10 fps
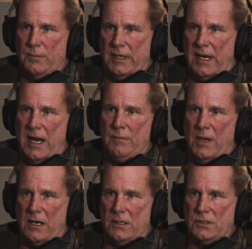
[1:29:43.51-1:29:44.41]
it became
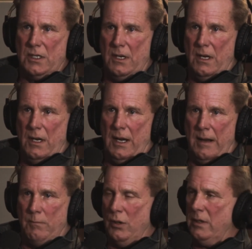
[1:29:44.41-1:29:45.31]
theirs.
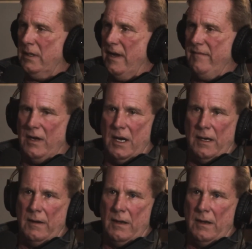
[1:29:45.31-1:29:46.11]
and boy, did they fly.